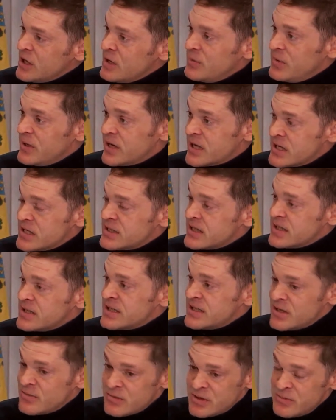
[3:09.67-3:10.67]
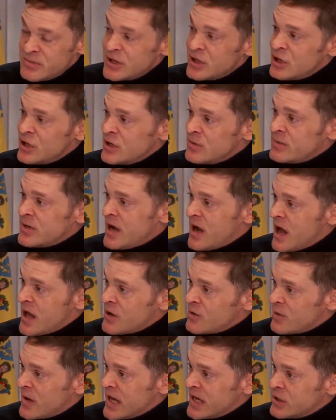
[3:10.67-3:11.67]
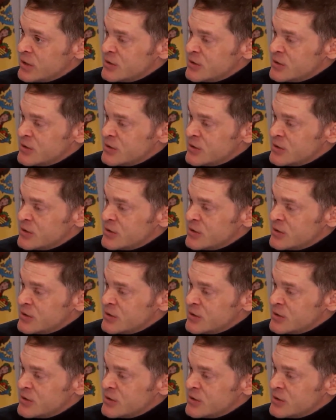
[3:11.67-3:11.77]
because Assemblyman Herb Conaway,